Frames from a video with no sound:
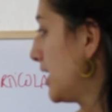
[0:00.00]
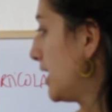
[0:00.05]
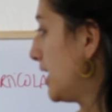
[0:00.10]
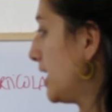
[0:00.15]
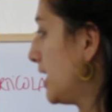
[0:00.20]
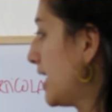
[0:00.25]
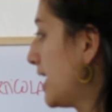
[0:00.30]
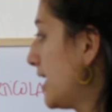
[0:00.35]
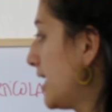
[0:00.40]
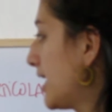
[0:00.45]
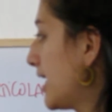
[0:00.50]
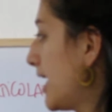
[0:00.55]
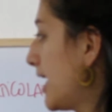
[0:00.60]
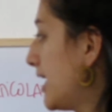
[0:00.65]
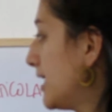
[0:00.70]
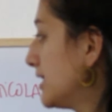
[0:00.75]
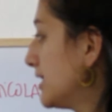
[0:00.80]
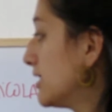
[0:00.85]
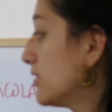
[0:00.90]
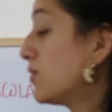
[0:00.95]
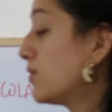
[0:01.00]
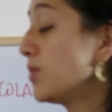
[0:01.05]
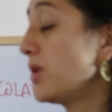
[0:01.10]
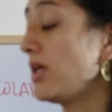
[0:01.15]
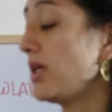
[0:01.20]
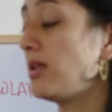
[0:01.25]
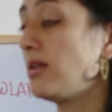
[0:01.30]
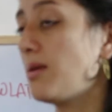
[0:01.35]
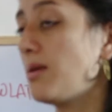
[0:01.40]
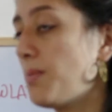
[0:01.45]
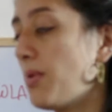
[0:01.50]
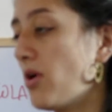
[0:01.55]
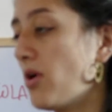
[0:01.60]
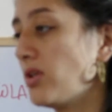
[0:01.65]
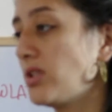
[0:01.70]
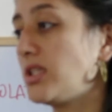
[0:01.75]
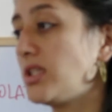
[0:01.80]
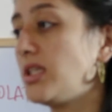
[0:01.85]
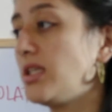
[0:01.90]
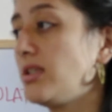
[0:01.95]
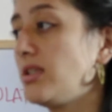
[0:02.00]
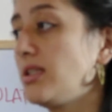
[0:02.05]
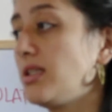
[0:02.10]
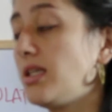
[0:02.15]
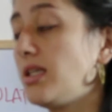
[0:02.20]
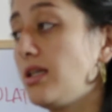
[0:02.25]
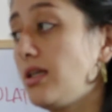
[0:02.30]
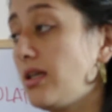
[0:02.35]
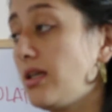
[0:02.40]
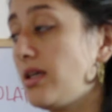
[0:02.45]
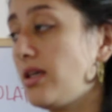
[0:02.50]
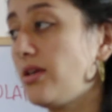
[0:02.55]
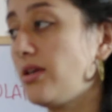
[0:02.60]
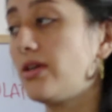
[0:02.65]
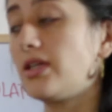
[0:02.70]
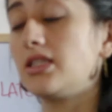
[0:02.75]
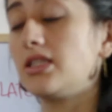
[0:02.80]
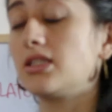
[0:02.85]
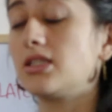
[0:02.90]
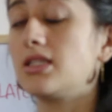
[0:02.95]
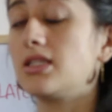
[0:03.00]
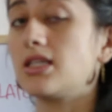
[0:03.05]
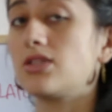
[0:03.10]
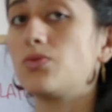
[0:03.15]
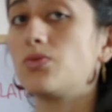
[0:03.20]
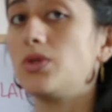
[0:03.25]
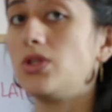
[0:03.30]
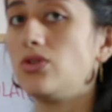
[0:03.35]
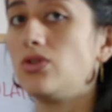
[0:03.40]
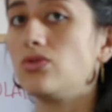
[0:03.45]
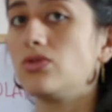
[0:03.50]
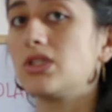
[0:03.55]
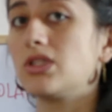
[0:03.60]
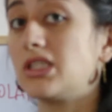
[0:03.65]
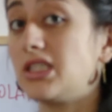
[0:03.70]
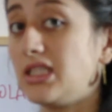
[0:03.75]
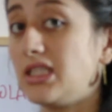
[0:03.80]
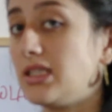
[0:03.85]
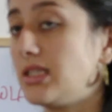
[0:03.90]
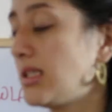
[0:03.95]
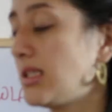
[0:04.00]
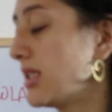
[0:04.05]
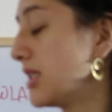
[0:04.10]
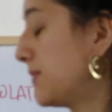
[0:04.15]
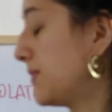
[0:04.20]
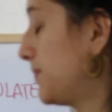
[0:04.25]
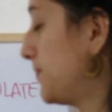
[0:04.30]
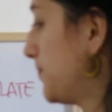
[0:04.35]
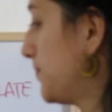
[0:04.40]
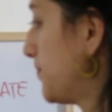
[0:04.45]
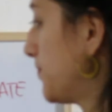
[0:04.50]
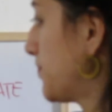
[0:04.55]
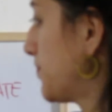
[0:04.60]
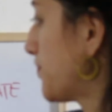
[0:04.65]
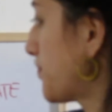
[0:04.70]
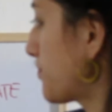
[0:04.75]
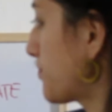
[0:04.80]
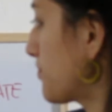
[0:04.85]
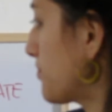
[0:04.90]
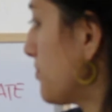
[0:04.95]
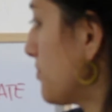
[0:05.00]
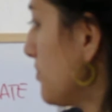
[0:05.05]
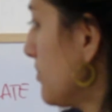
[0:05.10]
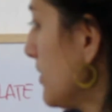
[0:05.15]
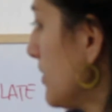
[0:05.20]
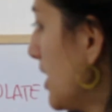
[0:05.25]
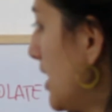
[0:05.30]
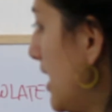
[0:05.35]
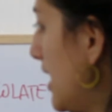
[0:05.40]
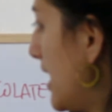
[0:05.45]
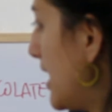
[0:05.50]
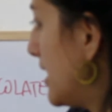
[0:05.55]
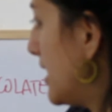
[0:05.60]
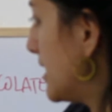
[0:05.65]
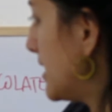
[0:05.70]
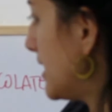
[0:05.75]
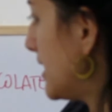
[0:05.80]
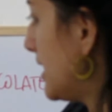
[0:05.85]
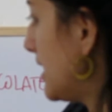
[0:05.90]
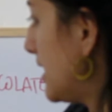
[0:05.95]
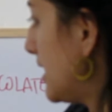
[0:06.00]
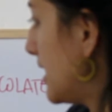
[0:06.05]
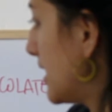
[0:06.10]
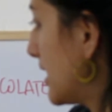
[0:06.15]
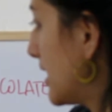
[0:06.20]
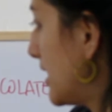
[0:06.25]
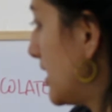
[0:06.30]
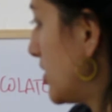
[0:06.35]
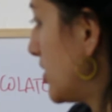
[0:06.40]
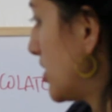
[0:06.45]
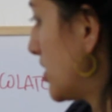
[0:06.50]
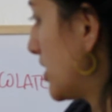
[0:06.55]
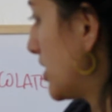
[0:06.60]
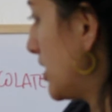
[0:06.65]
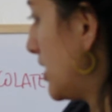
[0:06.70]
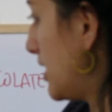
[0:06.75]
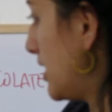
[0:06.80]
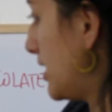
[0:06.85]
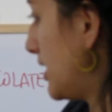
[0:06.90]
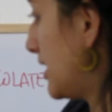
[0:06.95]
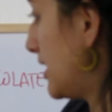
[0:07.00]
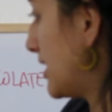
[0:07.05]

In any case, the point here is that we use since. And in English, in